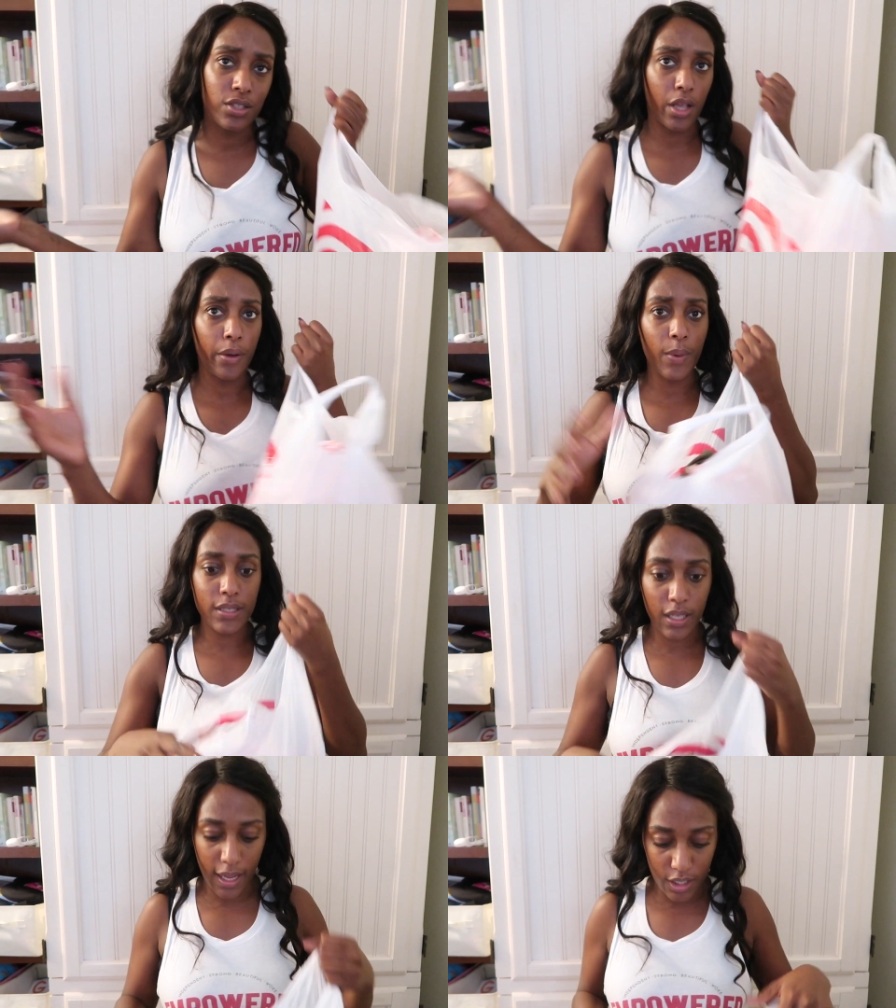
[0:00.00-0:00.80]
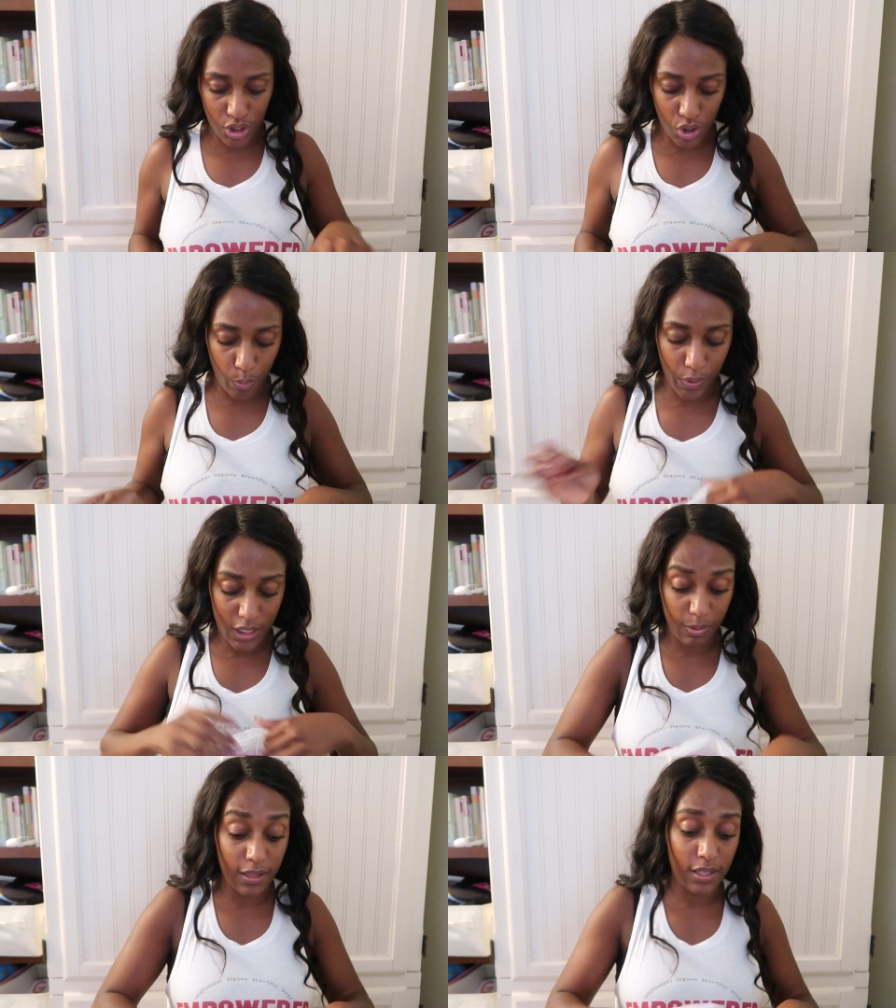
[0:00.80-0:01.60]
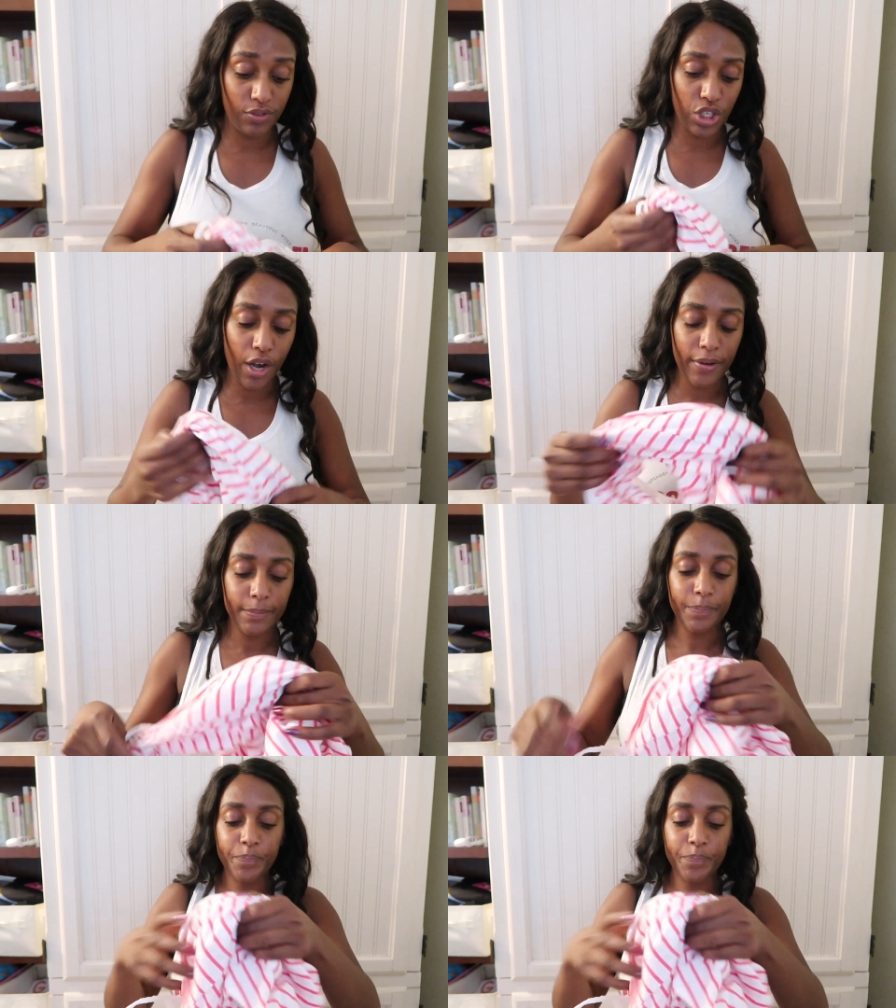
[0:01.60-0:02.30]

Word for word: So it wasn't like a super expensive shirt.